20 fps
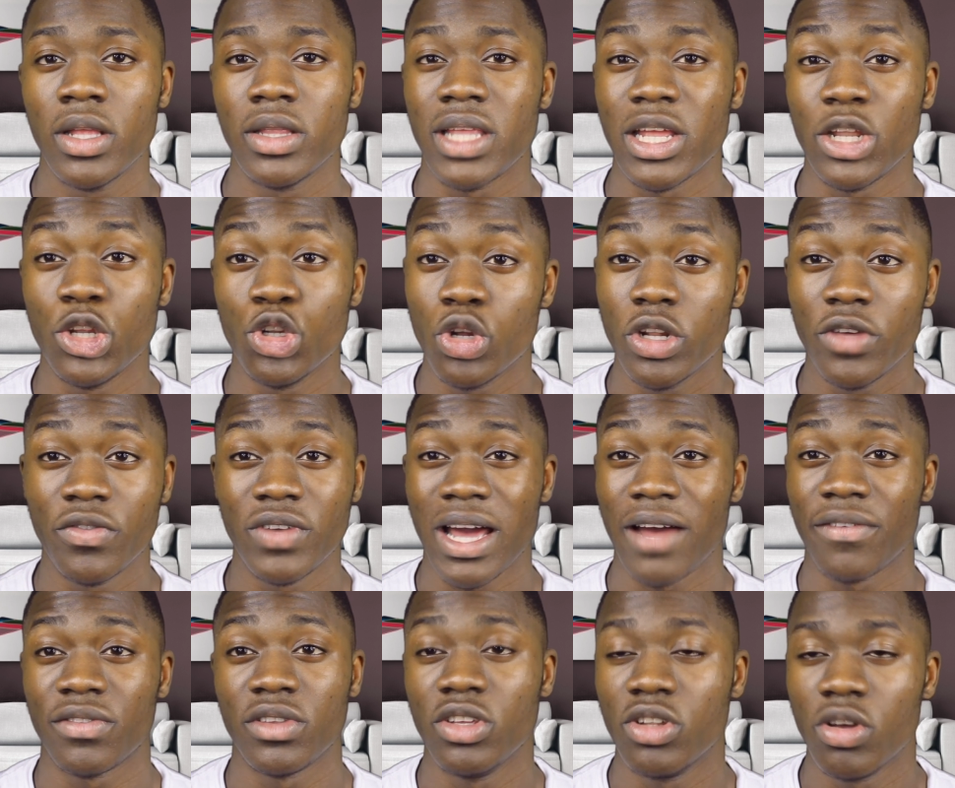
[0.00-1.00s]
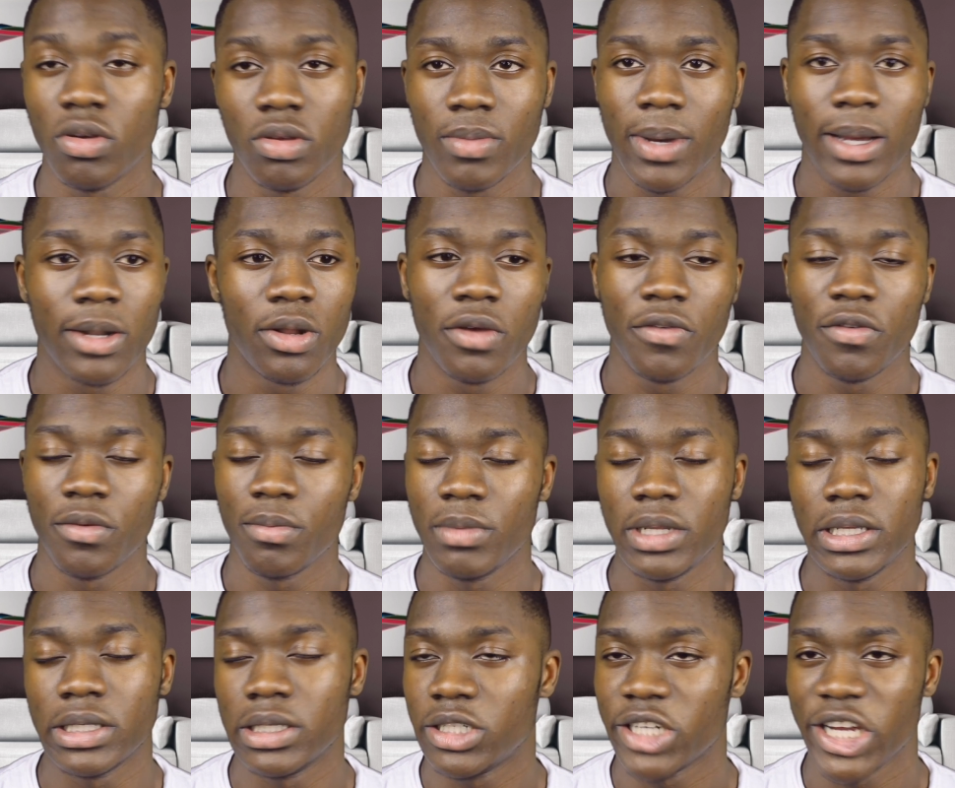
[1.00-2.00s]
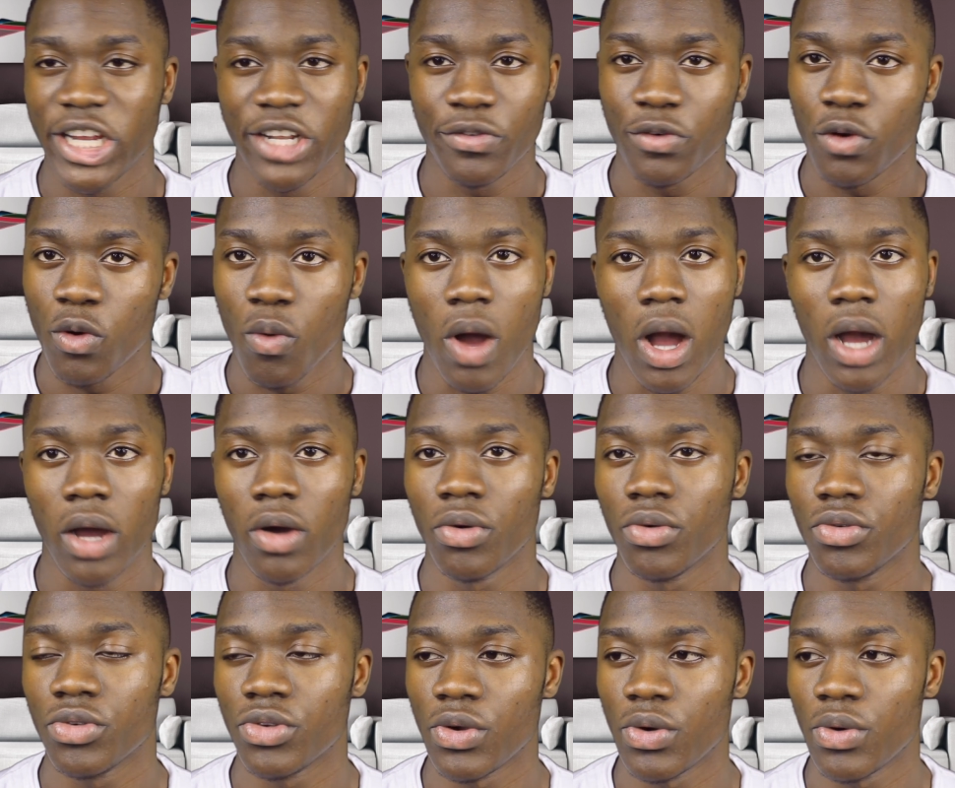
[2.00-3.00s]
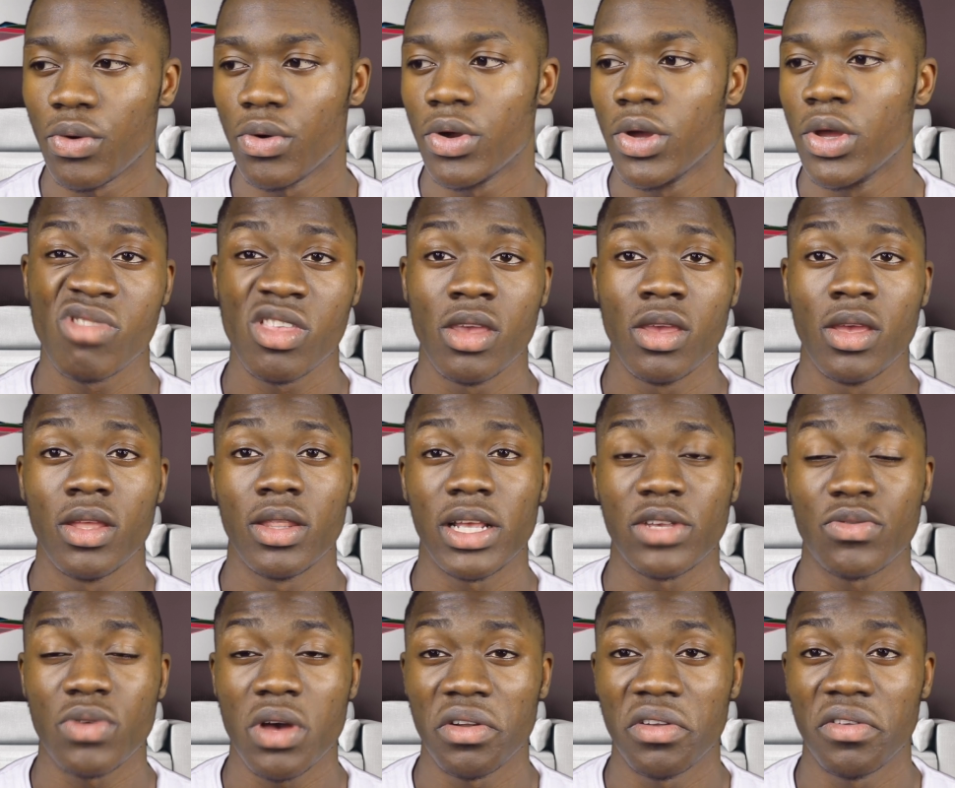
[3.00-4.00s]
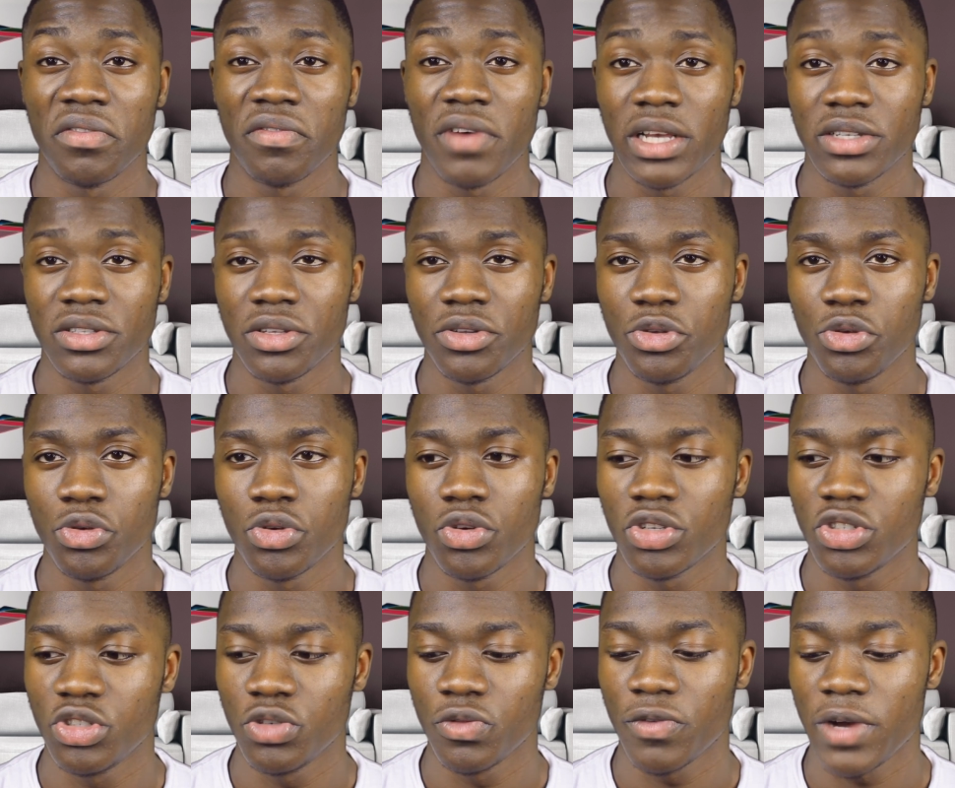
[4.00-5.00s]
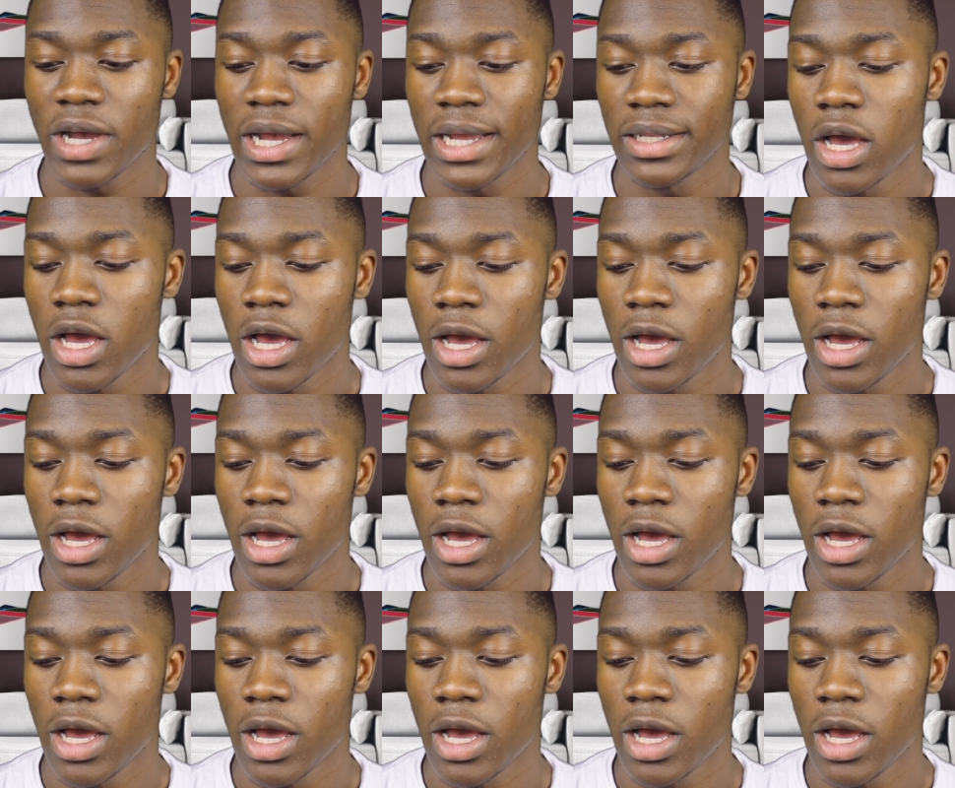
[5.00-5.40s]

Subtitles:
then you don't even have to, you might not even need to change for a while. So that's what I'd advise to do, because you find